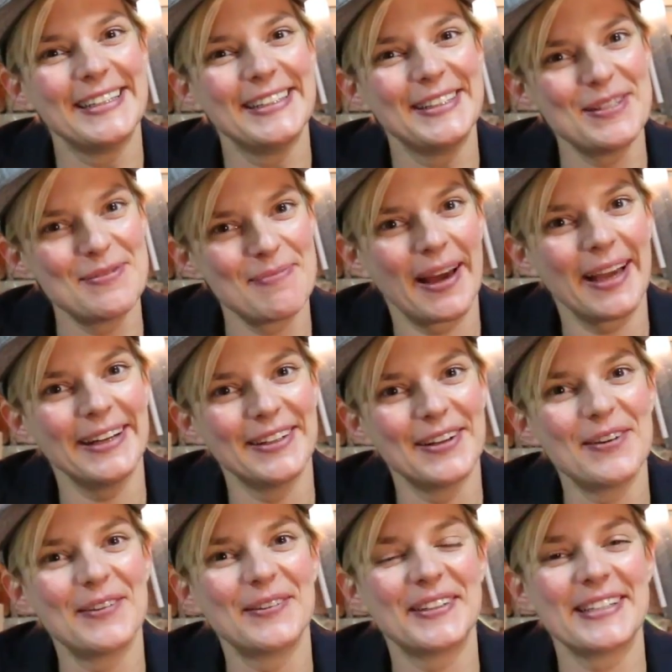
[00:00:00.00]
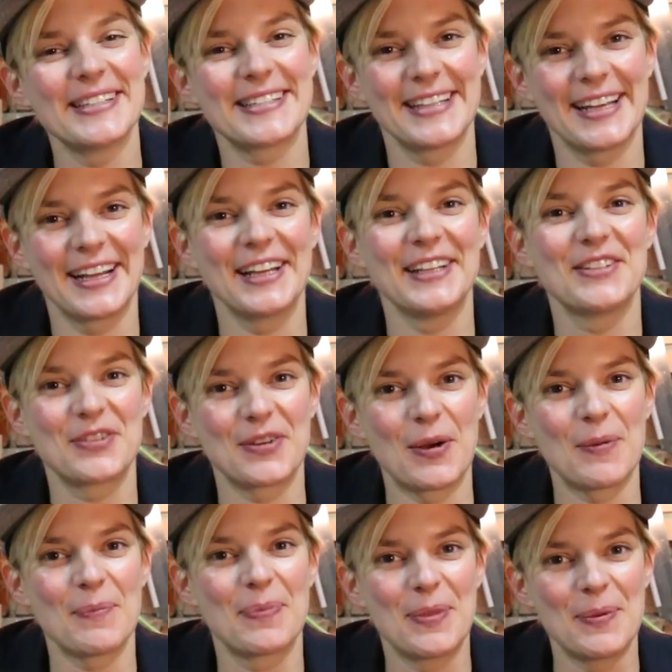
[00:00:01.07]
You might notice that I
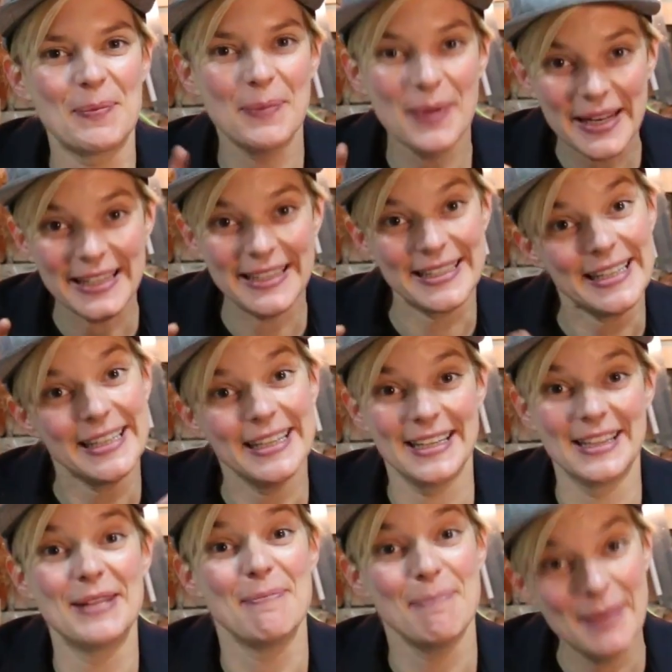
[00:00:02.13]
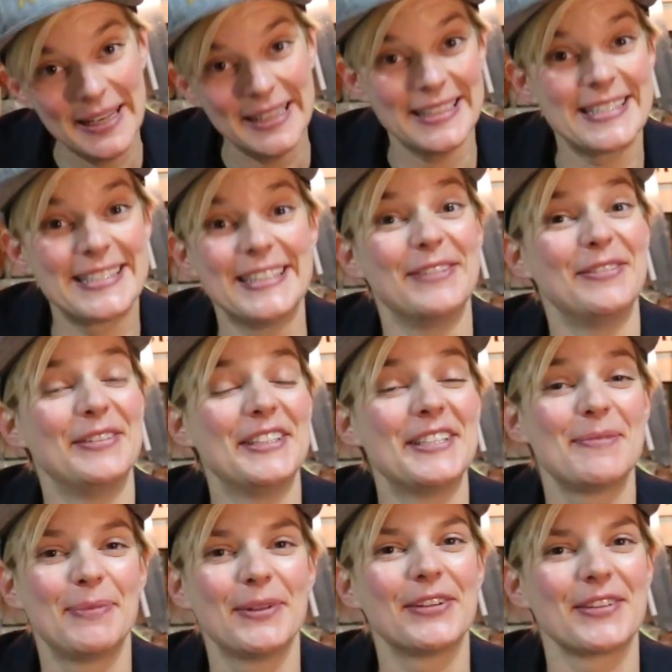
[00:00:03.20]
dropped the mini in the mini
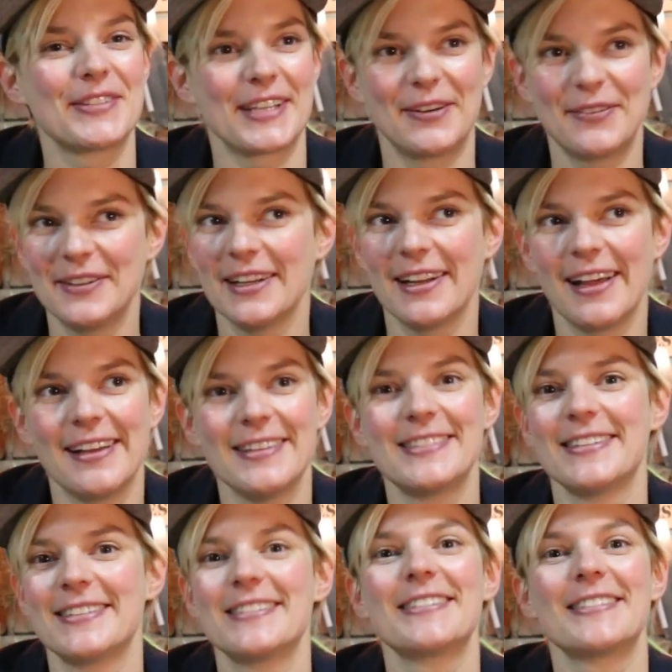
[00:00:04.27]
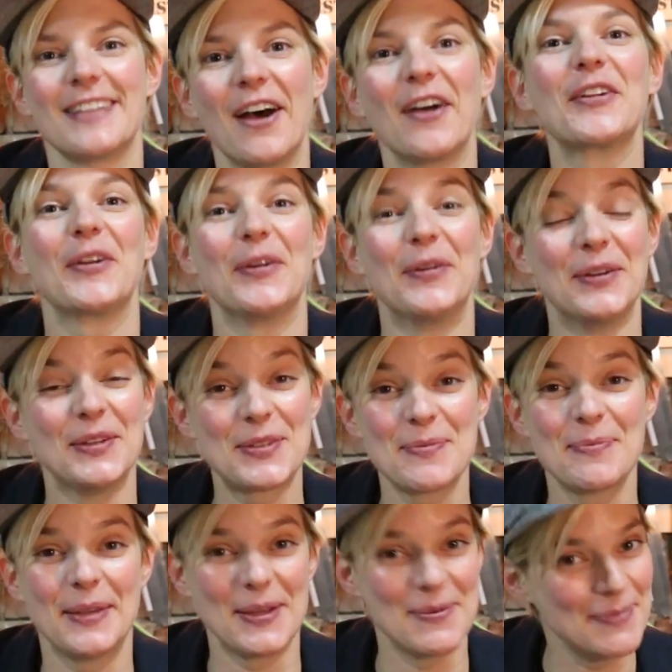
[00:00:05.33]
series because I realized this is not going to
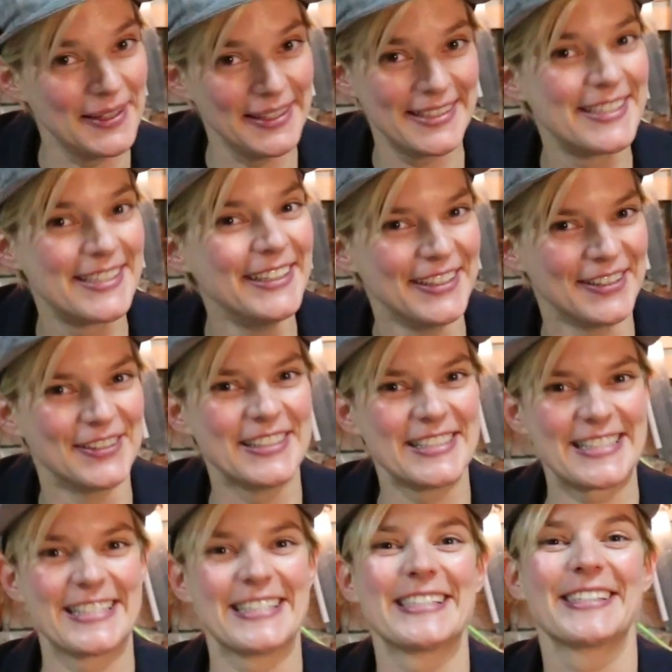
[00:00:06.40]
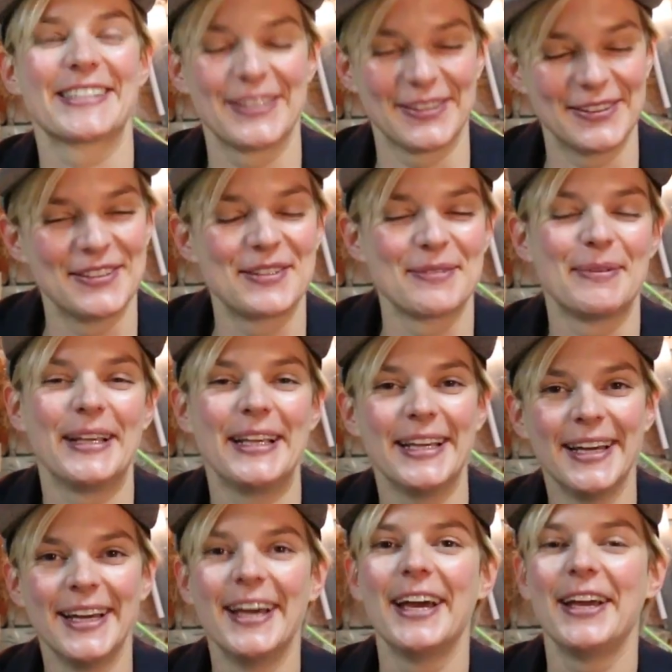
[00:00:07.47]
be a mini series. This is going to
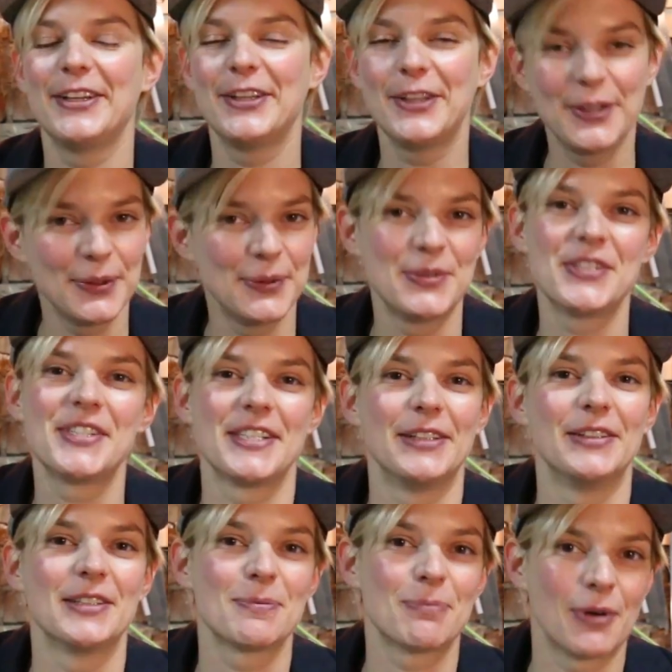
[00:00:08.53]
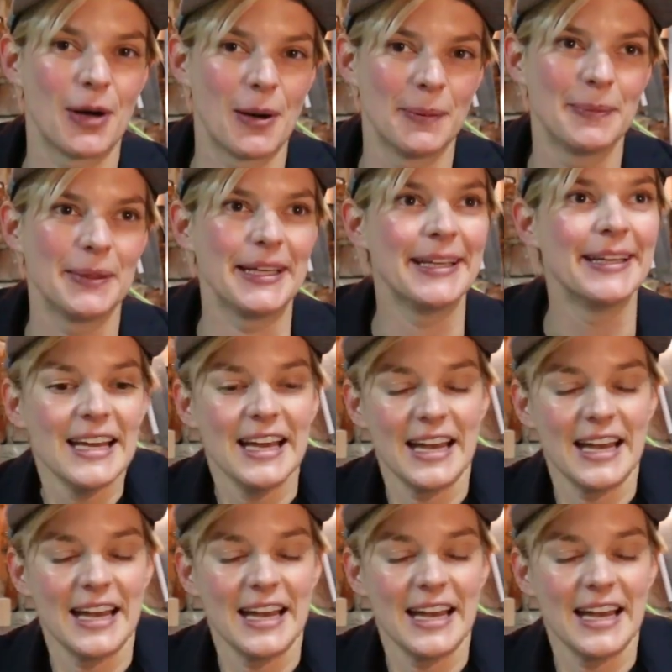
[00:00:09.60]
be a huge series probably.